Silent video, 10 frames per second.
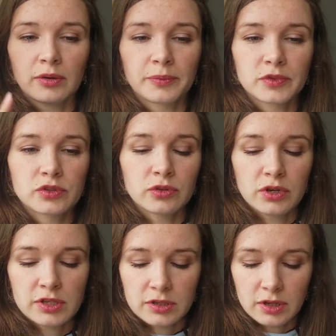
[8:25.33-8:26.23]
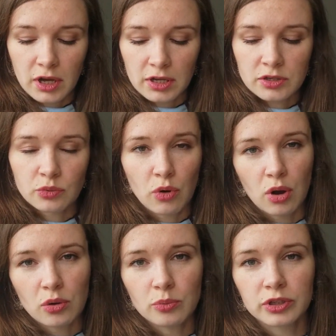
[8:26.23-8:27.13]
So it's
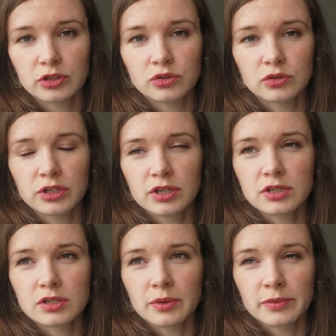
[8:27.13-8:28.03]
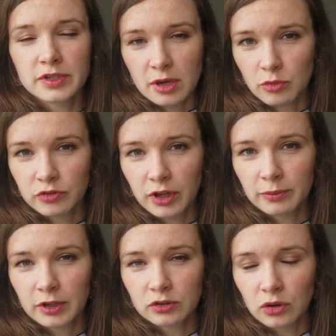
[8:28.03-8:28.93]
wrong, but they do this. Some of them,
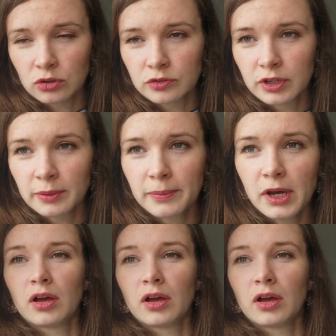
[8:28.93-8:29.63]
not all of them.